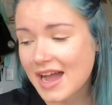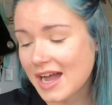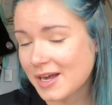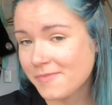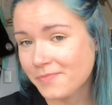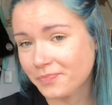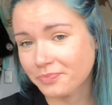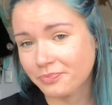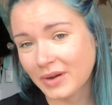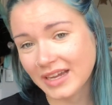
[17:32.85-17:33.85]

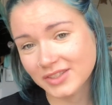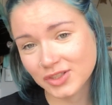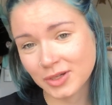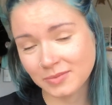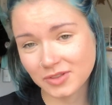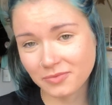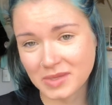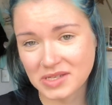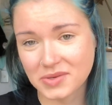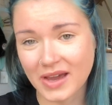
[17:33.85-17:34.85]
But in terms of
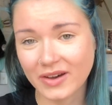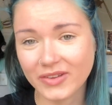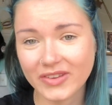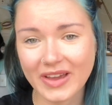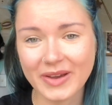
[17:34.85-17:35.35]
mental health,